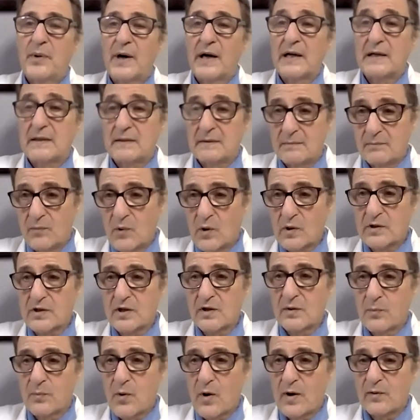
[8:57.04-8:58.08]
But more
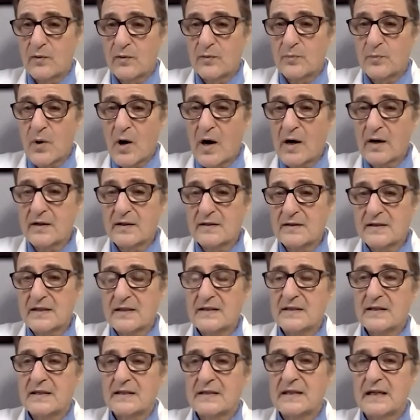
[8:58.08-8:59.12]
to the point with
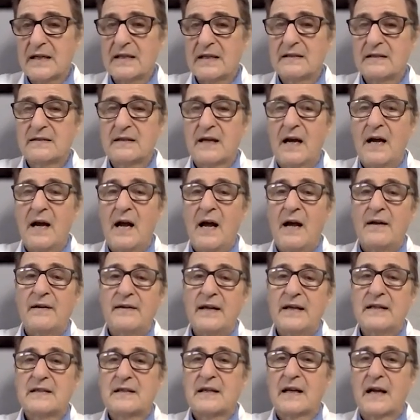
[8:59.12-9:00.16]
Parkinson's disease,
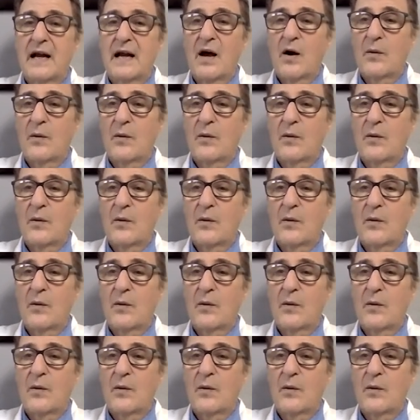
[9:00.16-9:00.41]
these can